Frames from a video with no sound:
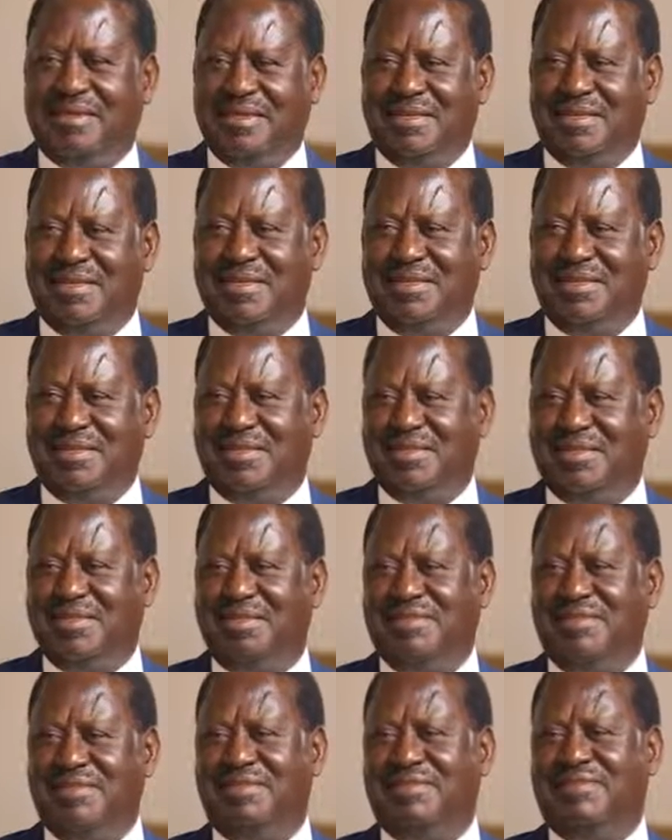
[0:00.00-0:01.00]
Well,
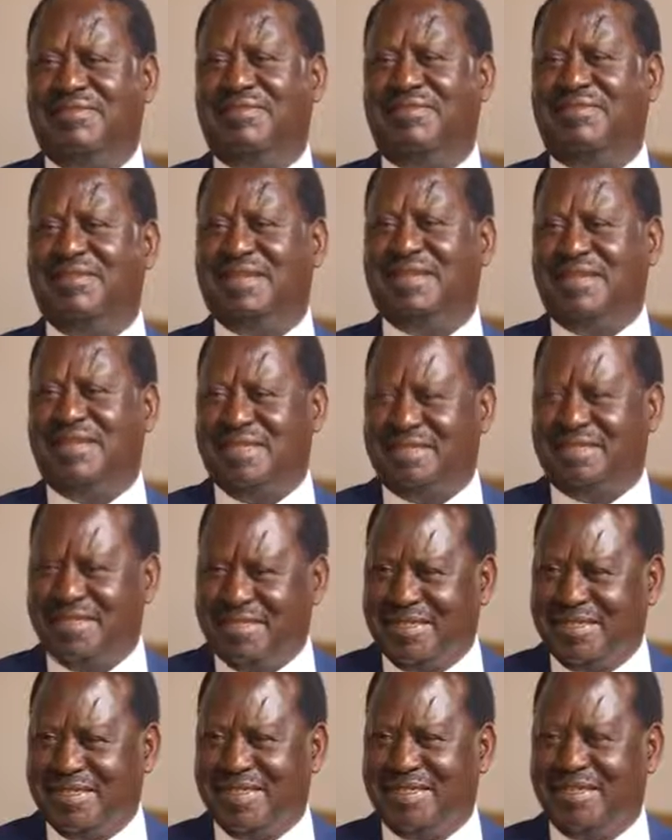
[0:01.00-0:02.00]
there are a few
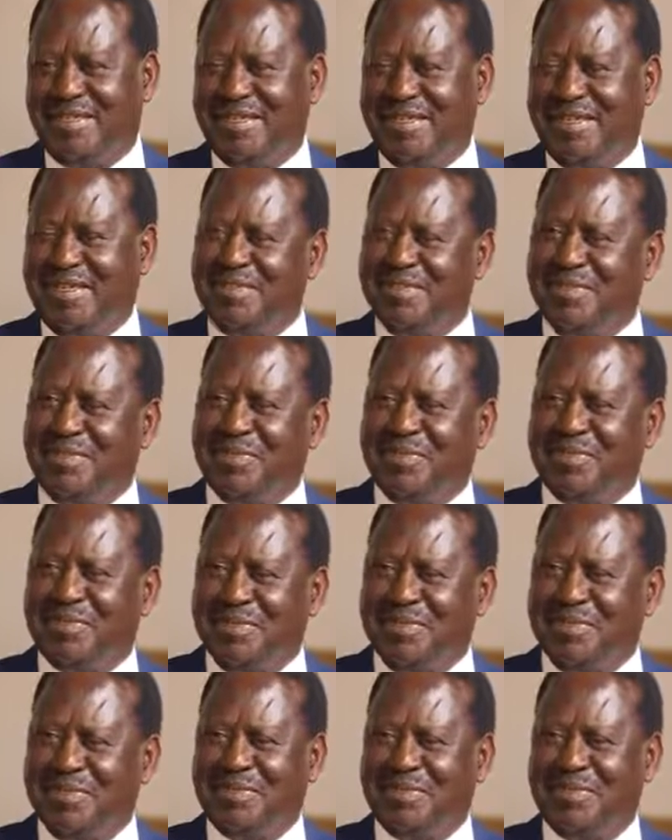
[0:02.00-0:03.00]
Kenyans like
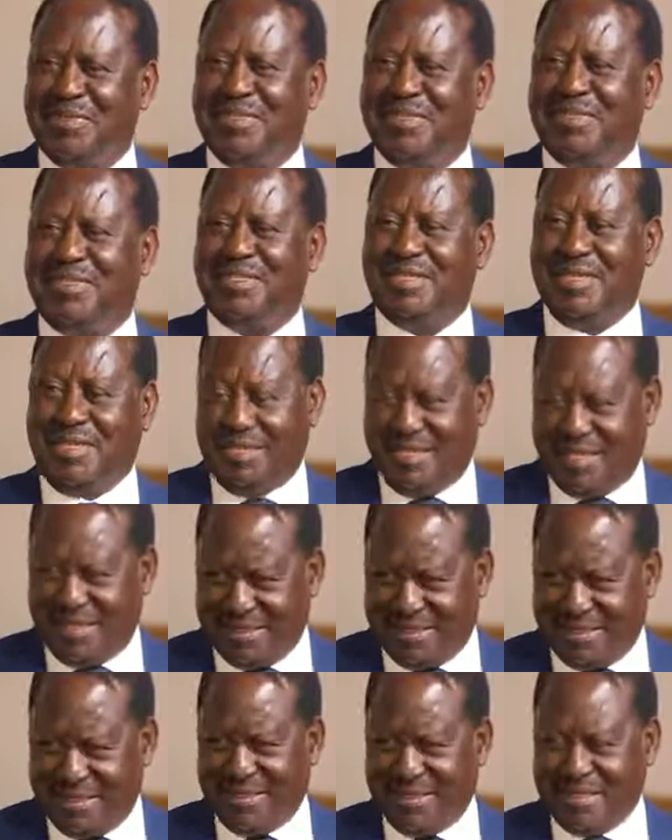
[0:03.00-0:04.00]
those ones who will say
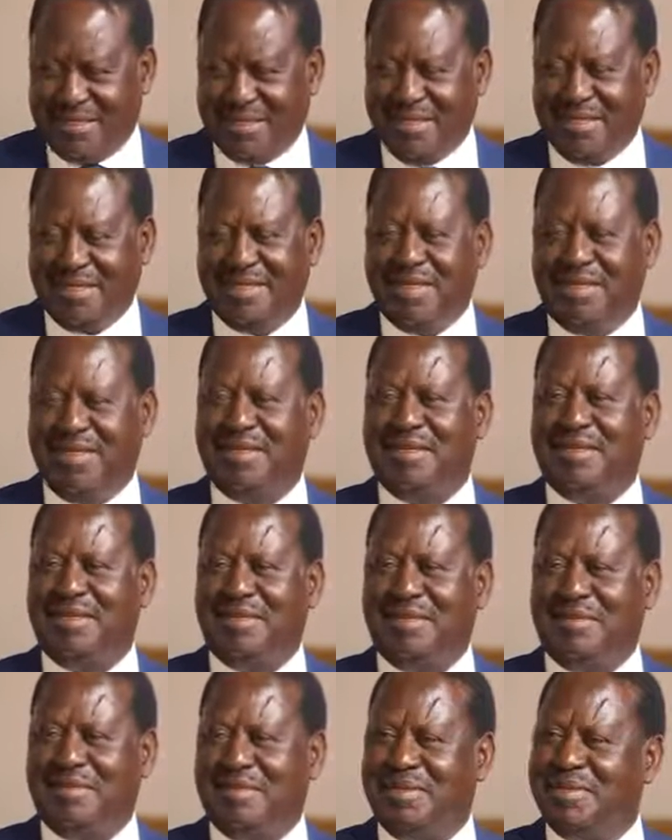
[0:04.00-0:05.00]
that.
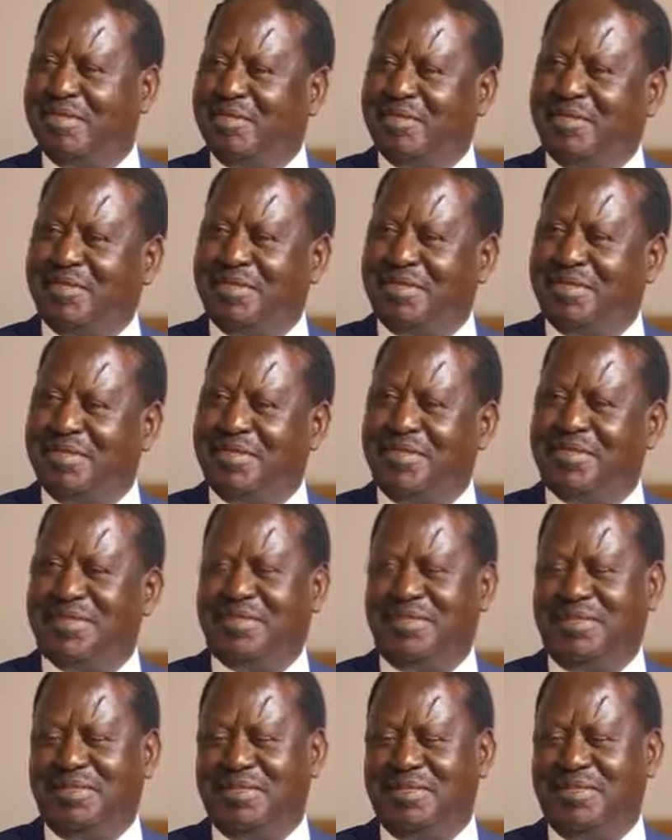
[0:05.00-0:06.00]
But of course,
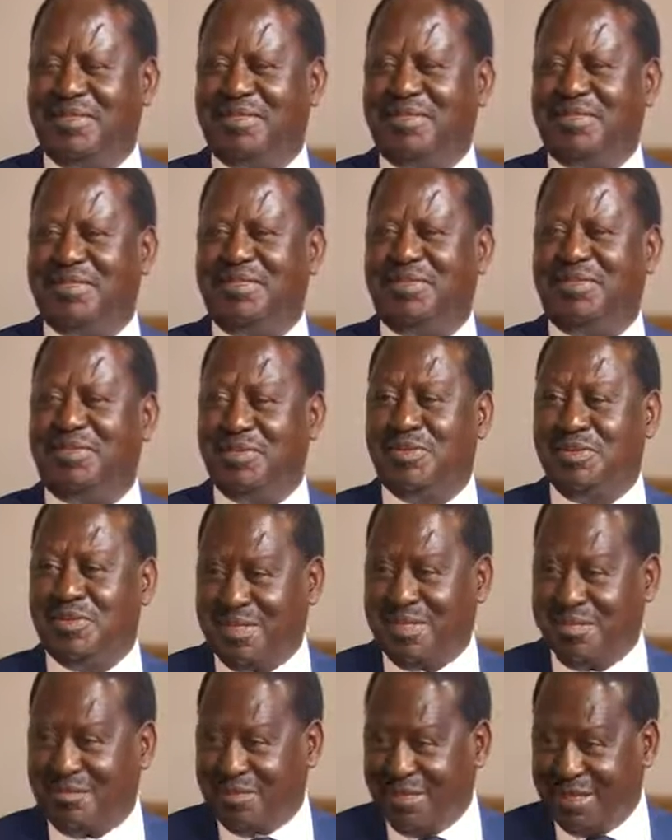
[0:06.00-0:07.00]
it's just a
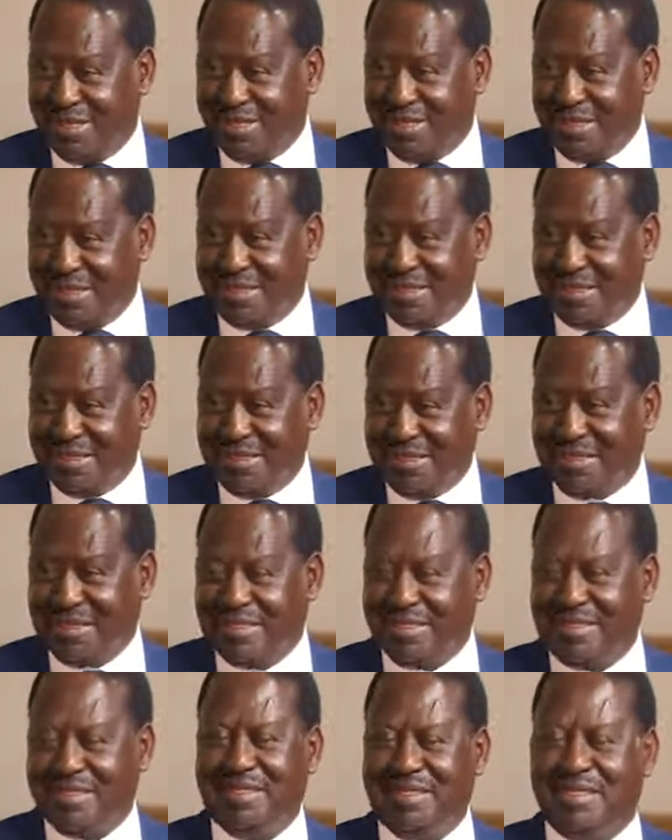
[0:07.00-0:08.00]
joke they're making.
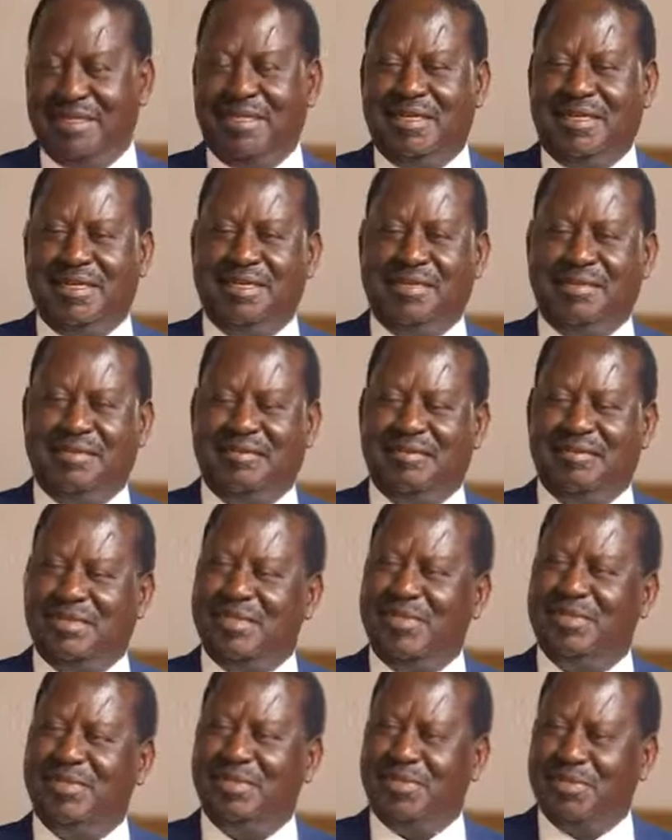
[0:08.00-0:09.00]

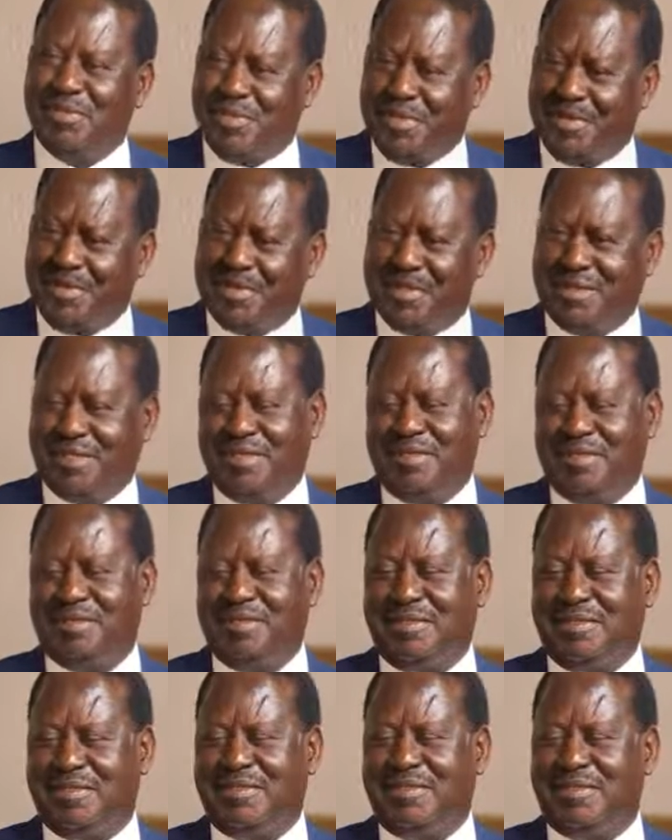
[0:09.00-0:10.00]
They know that
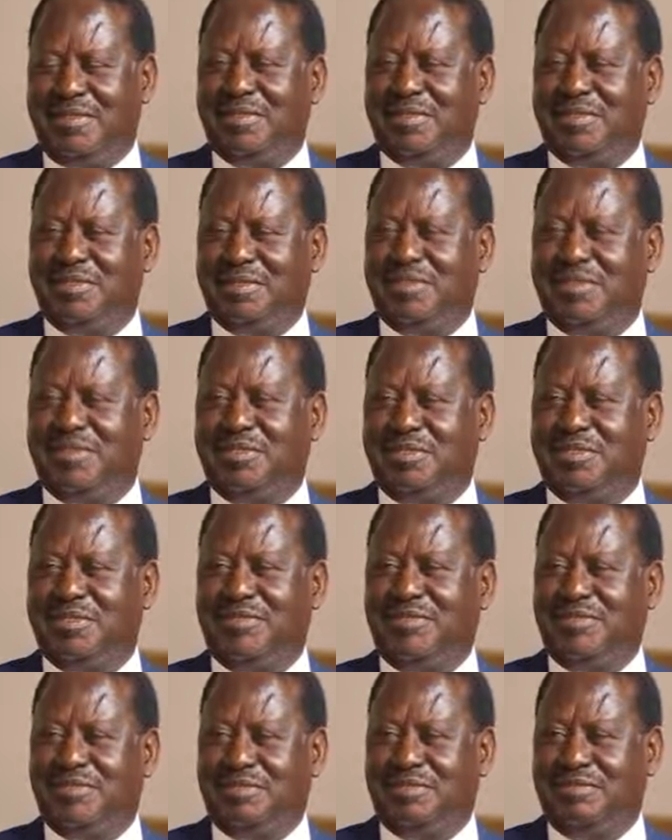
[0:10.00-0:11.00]
the
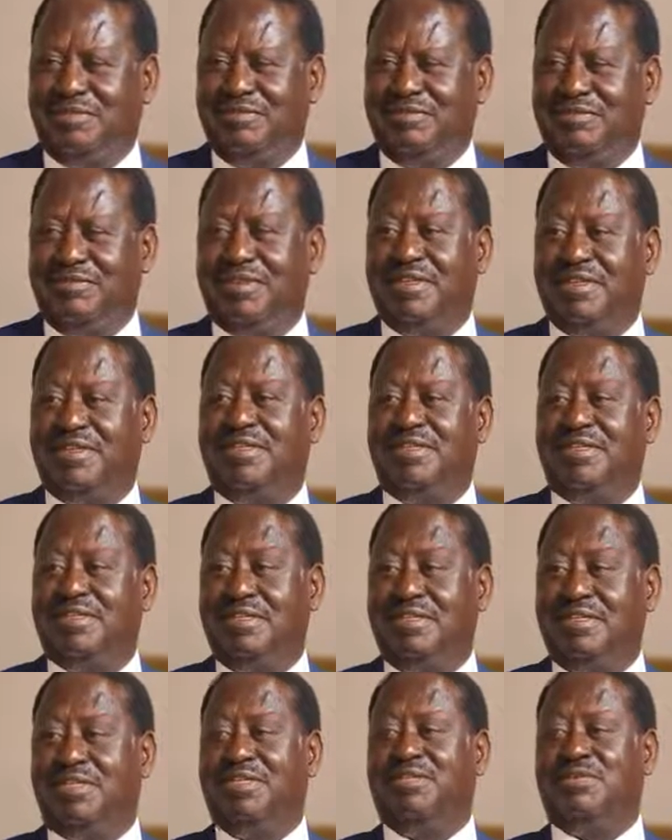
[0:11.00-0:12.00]
occasion was a very
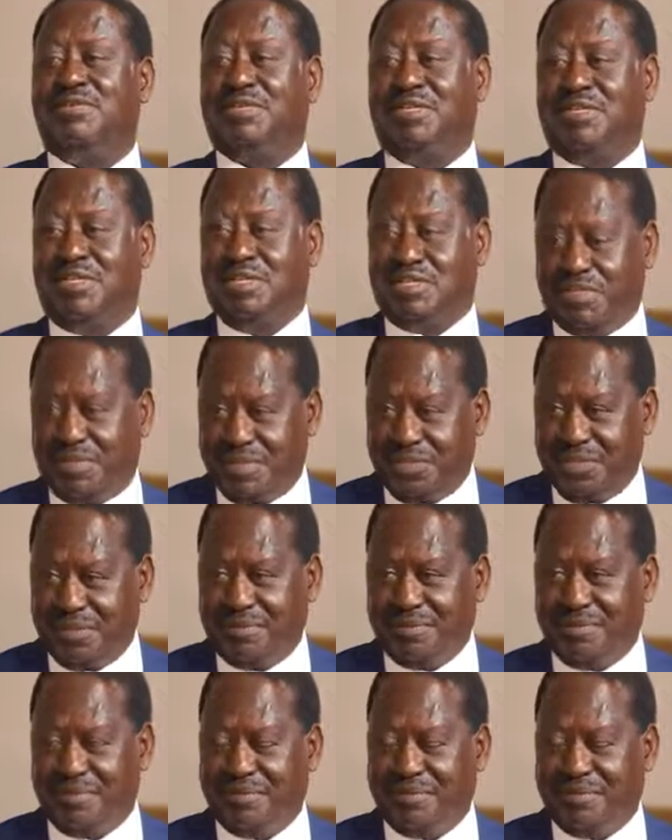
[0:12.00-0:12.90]
serious occasion.